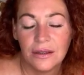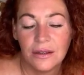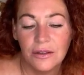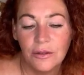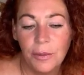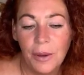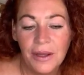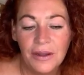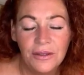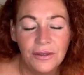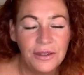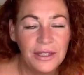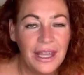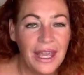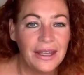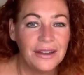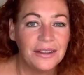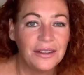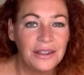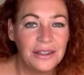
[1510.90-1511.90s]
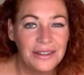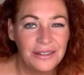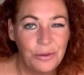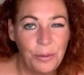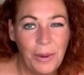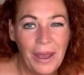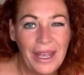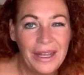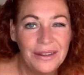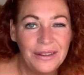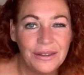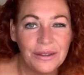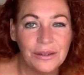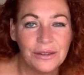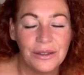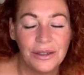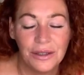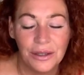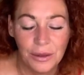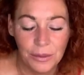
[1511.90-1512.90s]
Depends, yeah, it depends on
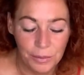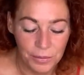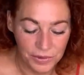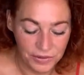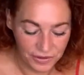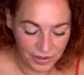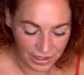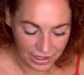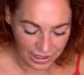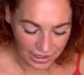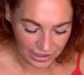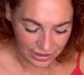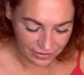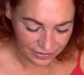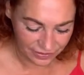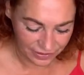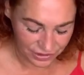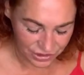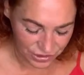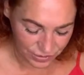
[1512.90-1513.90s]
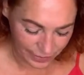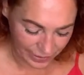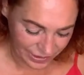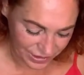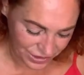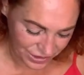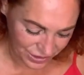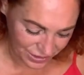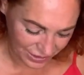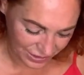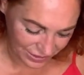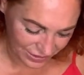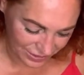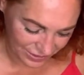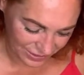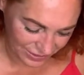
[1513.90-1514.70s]
the particular situation.